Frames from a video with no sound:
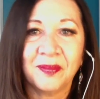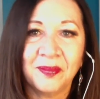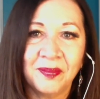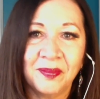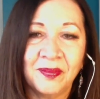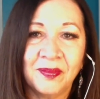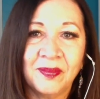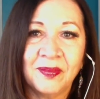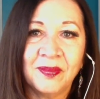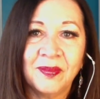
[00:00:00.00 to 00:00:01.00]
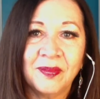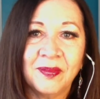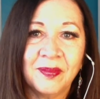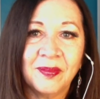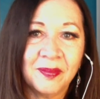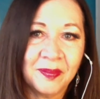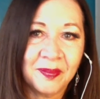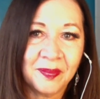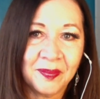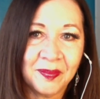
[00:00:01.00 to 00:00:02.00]

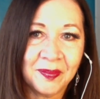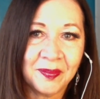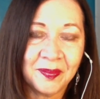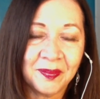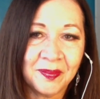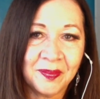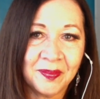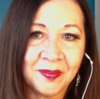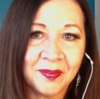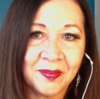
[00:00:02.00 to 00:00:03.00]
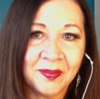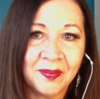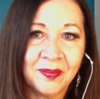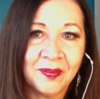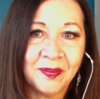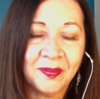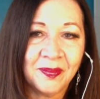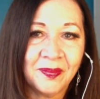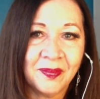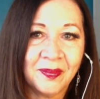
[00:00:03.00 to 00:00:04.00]

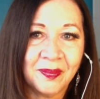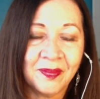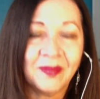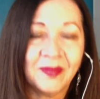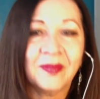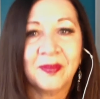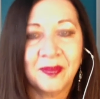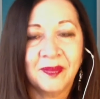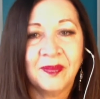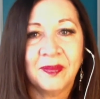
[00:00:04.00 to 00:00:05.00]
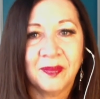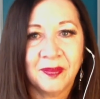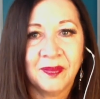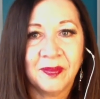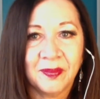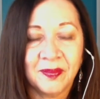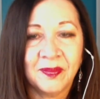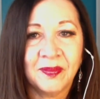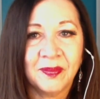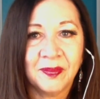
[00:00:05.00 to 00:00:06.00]

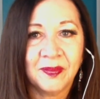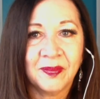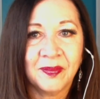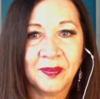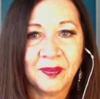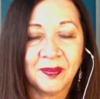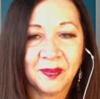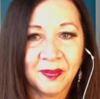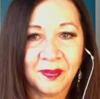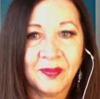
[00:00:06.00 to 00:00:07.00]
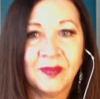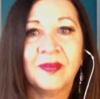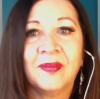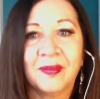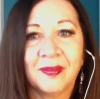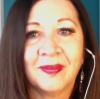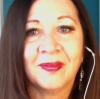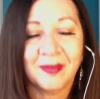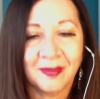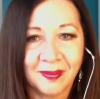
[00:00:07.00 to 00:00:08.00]
No words are spoken by the person on screen.